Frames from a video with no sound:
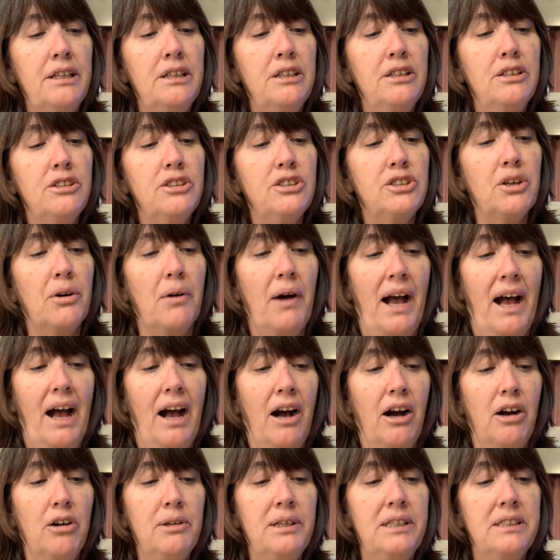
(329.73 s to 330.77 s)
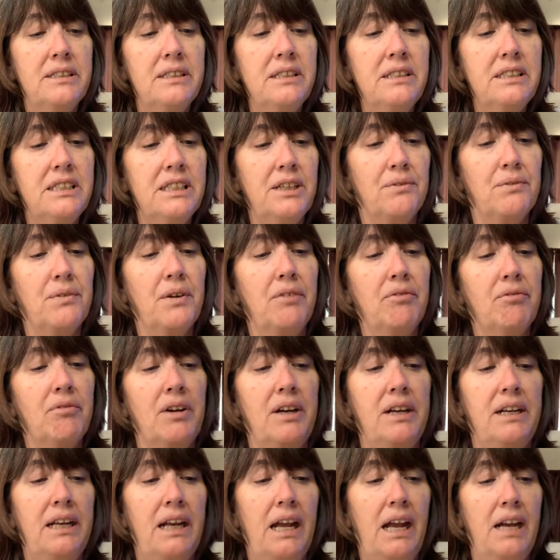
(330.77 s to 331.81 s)
So how is it different for
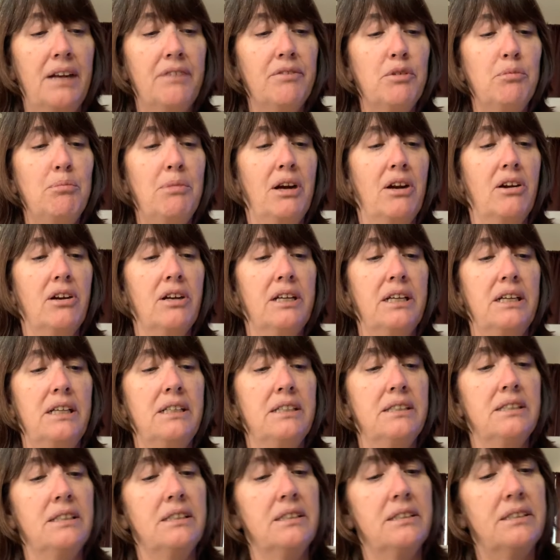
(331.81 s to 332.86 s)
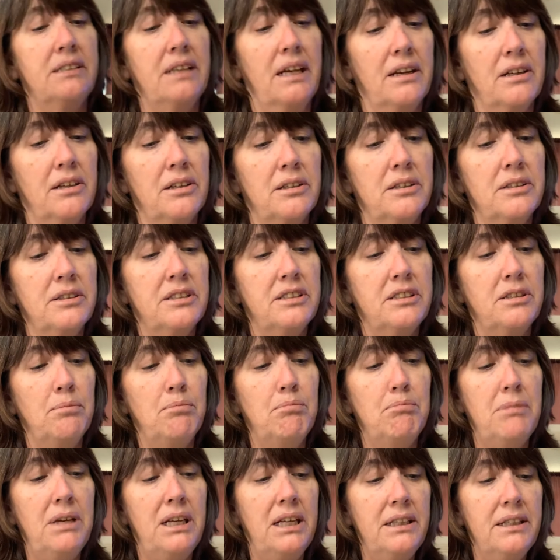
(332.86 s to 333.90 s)
Native Americans and settlers to
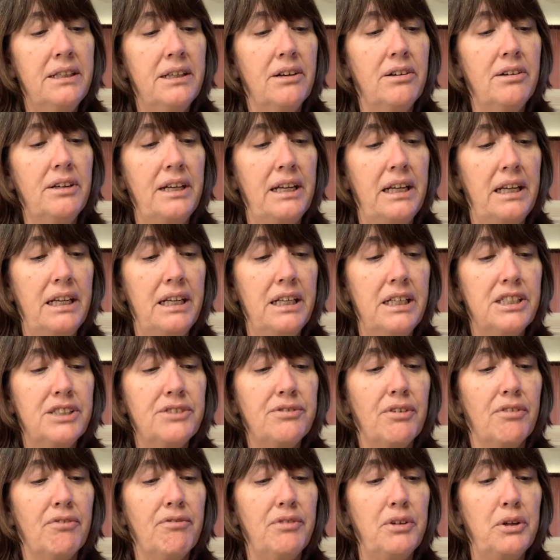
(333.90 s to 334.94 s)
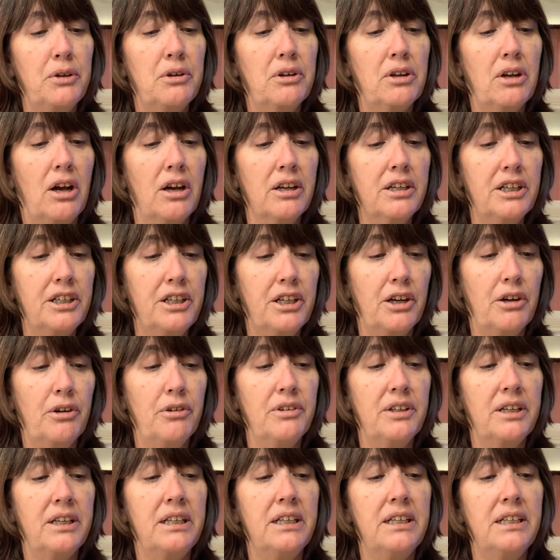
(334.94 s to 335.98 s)
meet their needs for food long ago
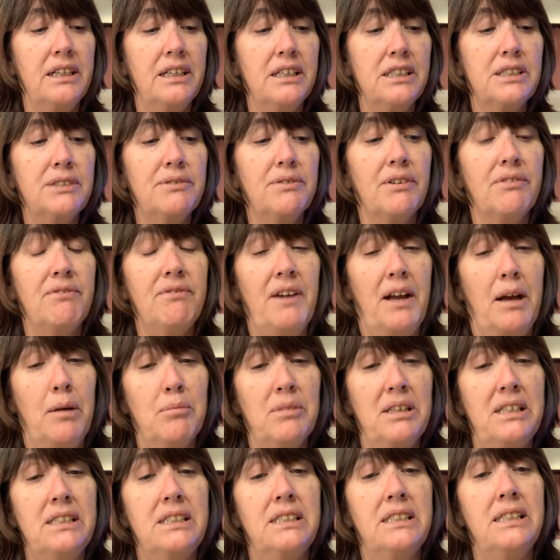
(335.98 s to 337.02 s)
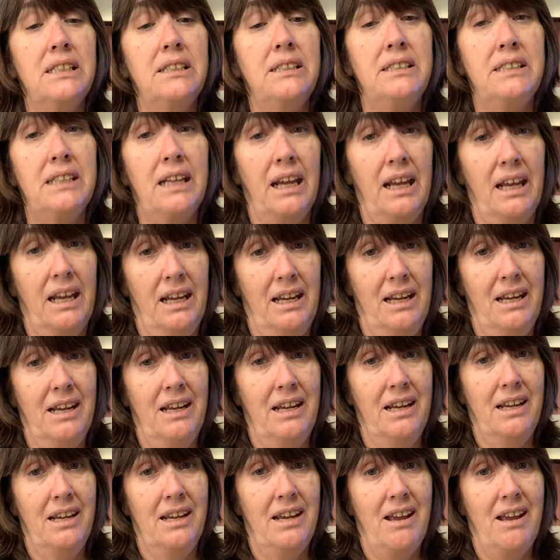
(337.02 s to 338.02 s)
than it is for families today?